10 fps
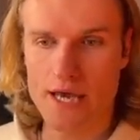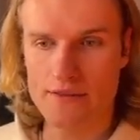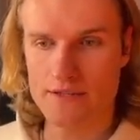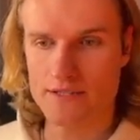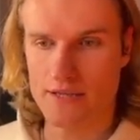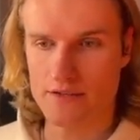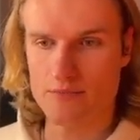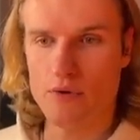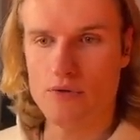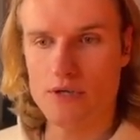and the status
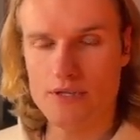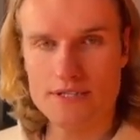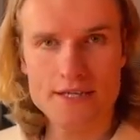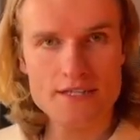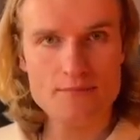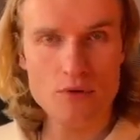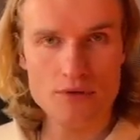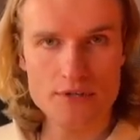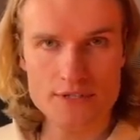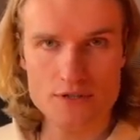poller. The status
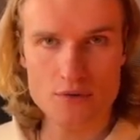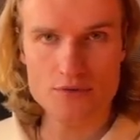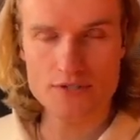poller is its own